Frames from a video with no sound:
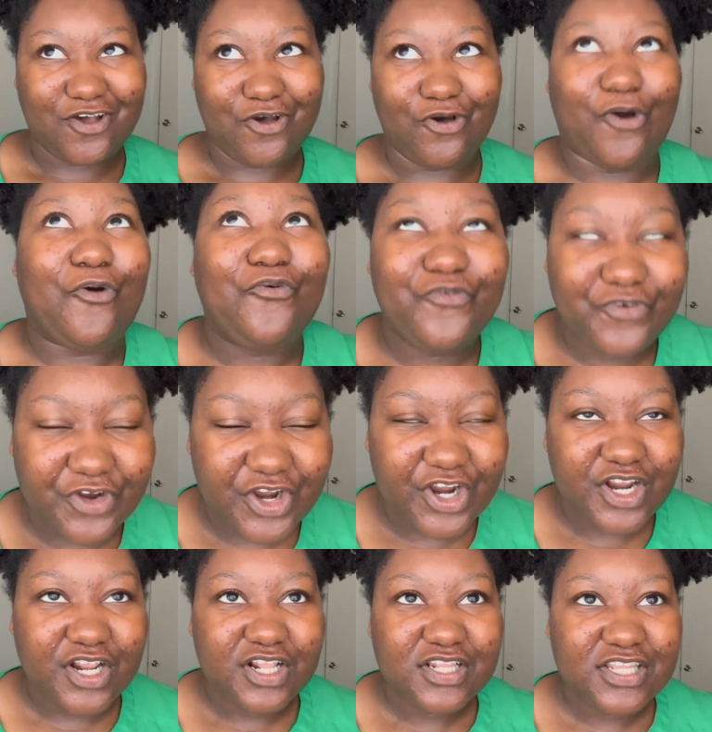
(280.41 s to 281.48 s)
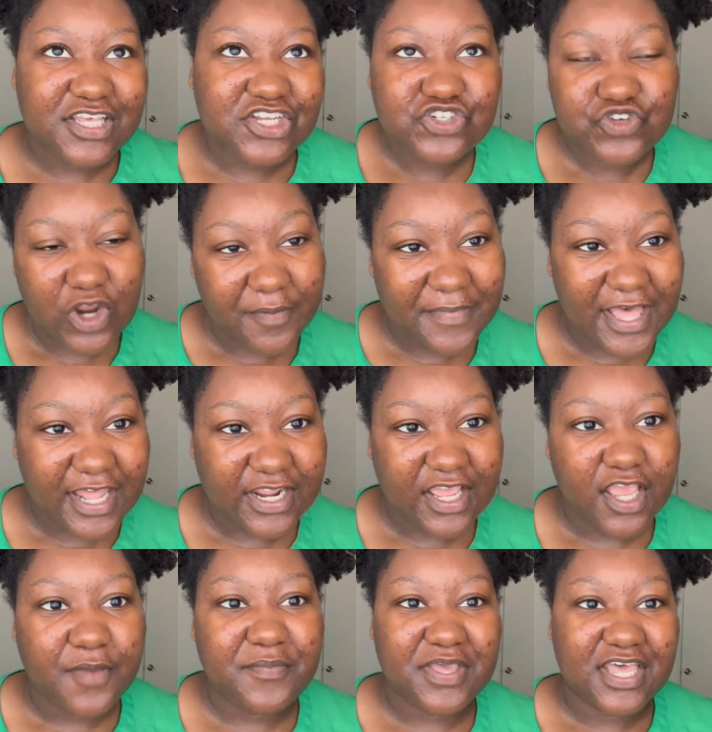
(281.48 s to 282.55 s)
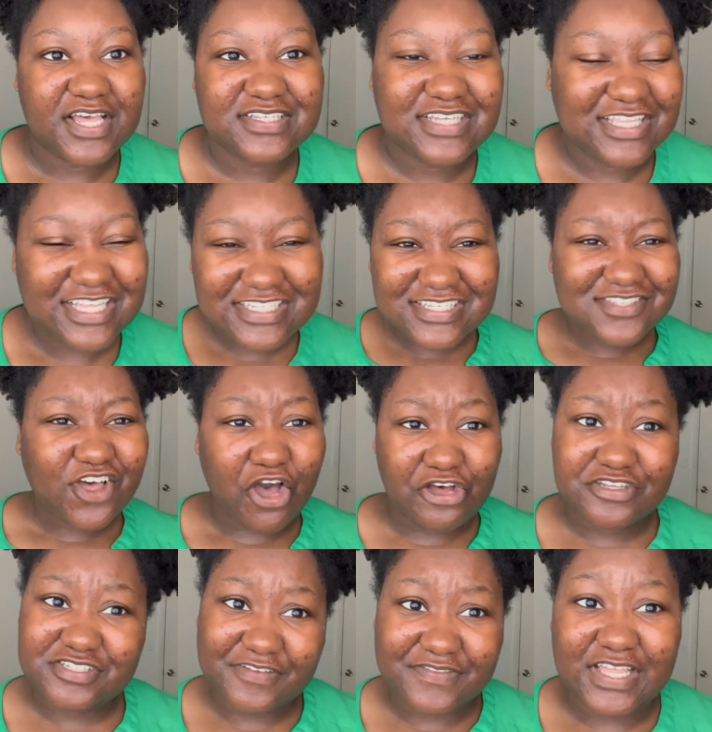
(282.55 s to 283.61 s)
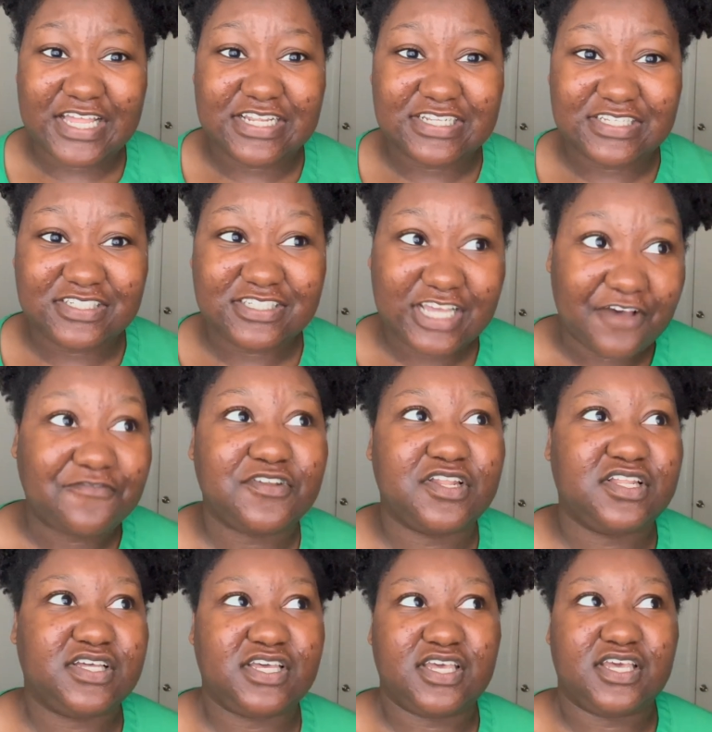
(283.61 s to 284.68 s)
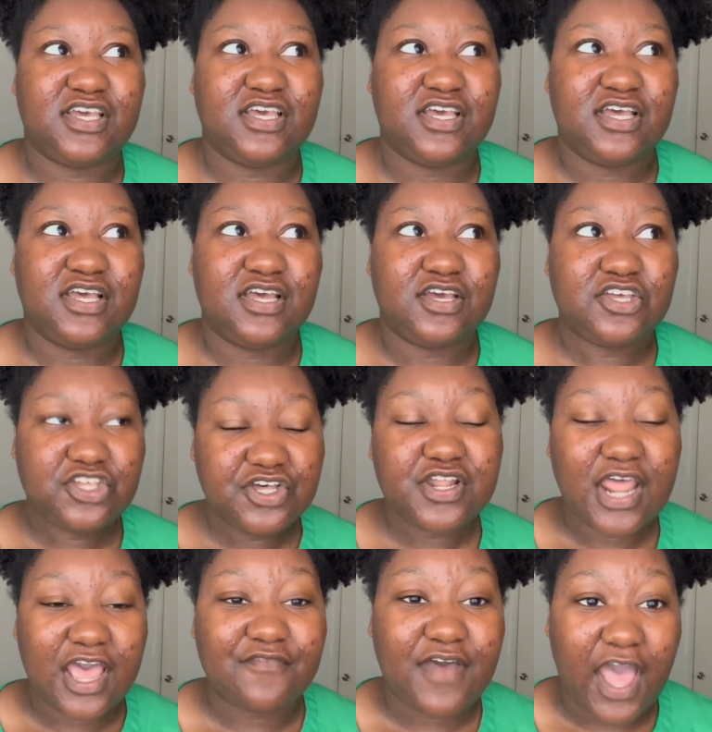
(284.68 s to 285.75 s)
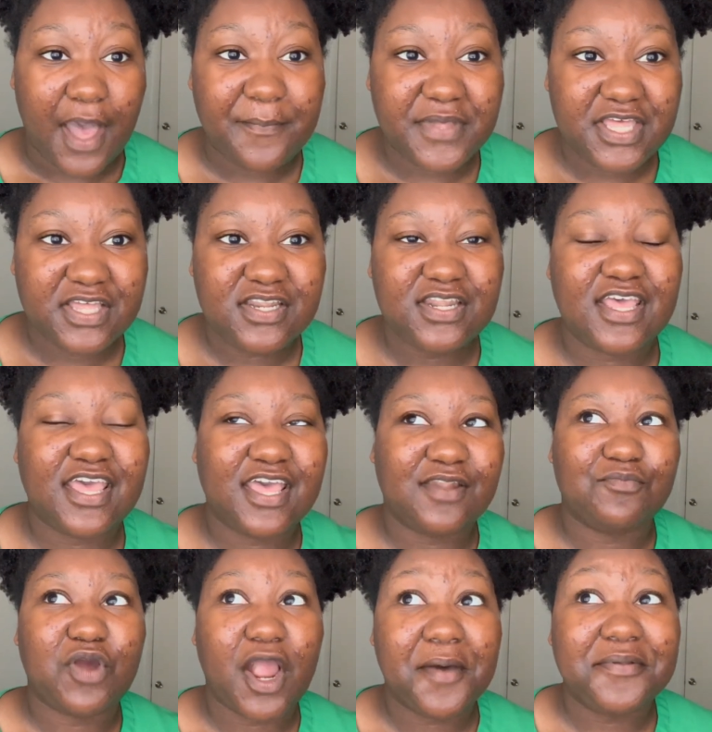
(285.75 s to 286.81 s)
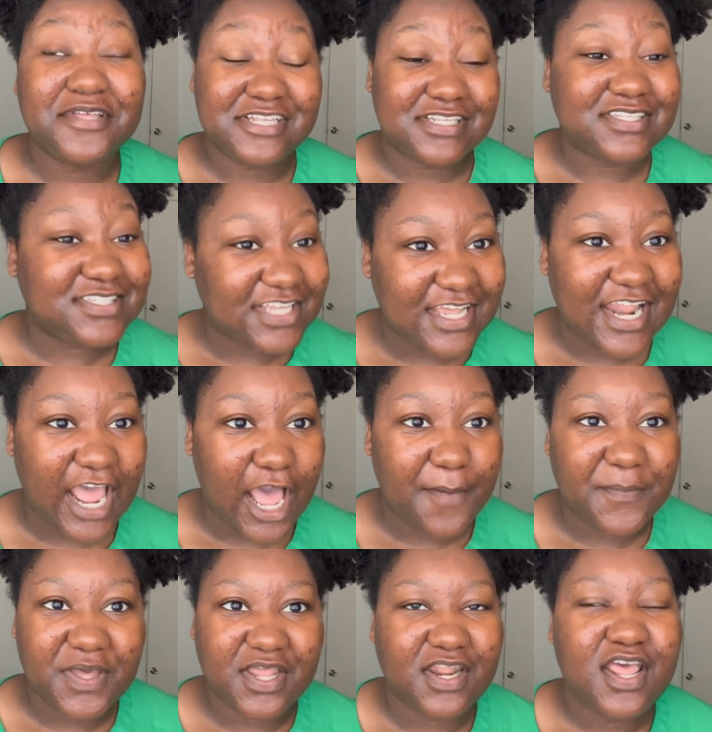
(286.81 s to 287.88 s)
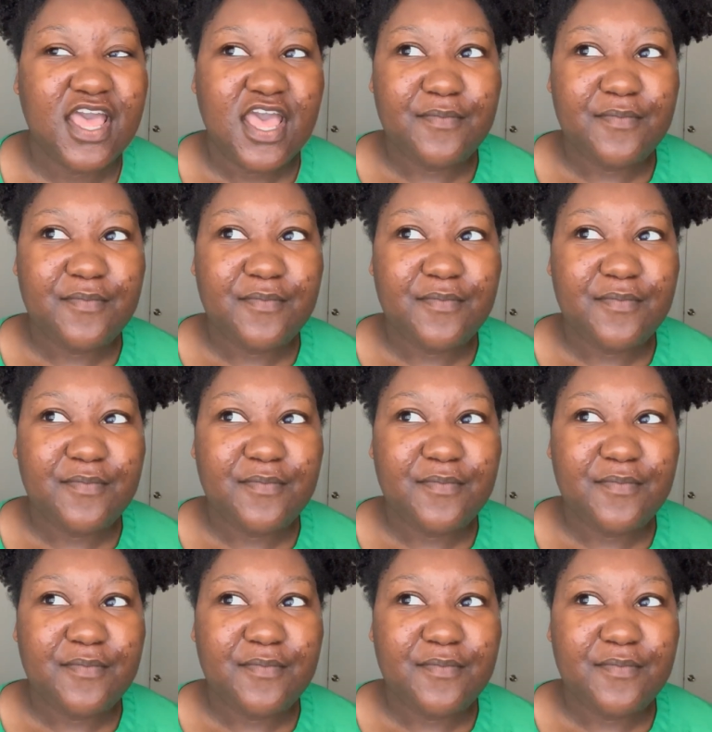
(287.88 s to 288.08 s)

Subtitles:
overly dramatic, because like, this is all stuff that definitely could have happened and probably did happen.